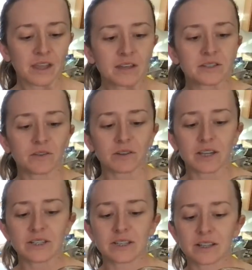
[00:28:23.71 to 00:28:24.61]
So
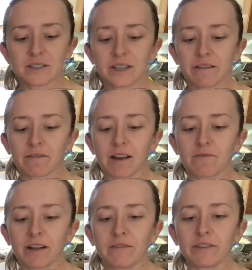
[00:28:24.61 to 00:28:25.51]
it does say red
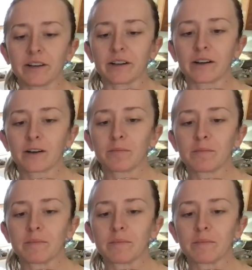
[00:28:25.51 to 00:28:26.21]
wine vinegar,